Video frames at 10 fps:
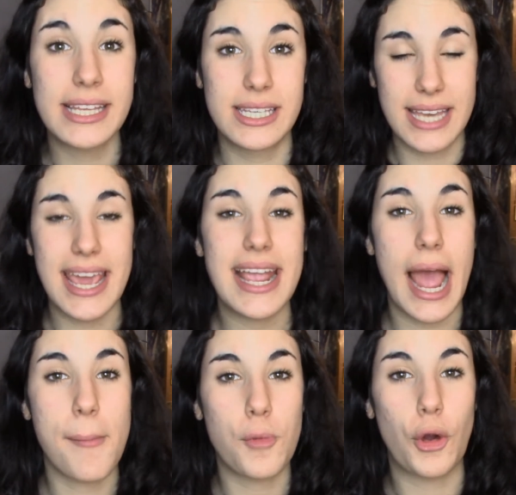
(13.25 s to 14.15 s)
Today
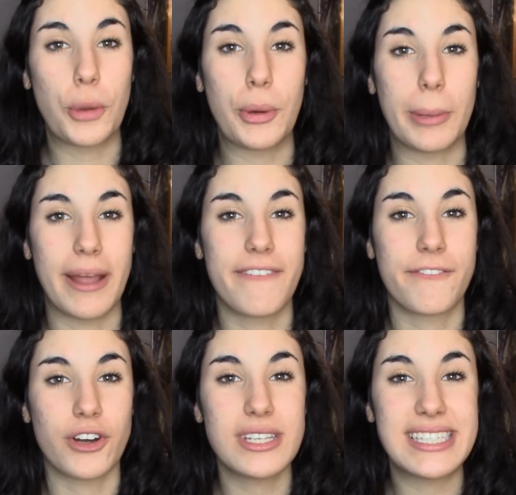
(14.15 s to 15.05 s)
I'm going to be doing my
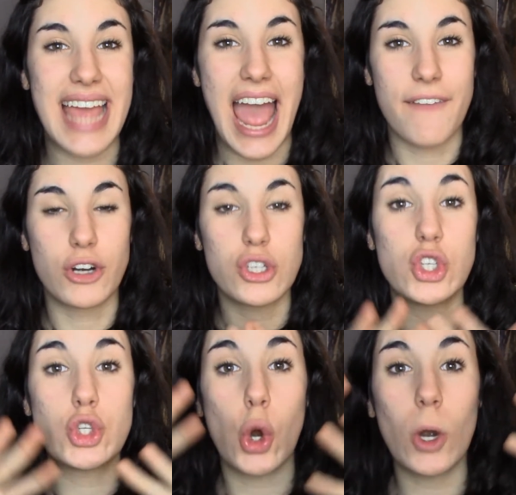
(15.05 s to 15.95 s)
first ever
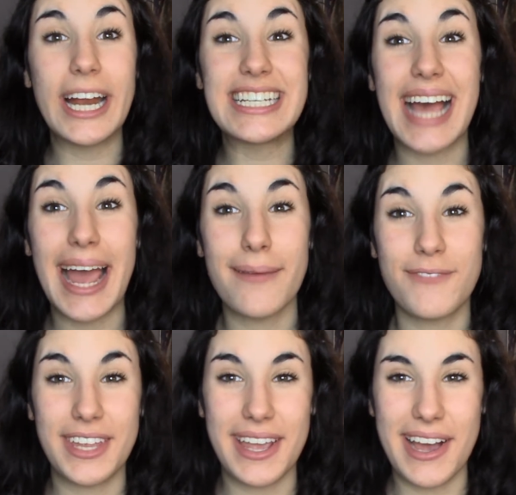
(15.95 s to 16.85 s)
story time
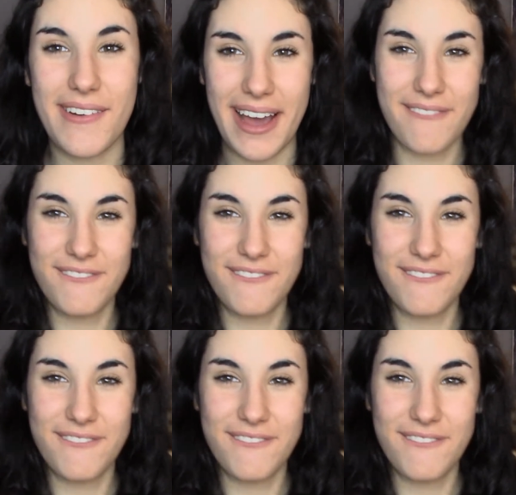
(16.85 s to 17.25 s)
video. I'm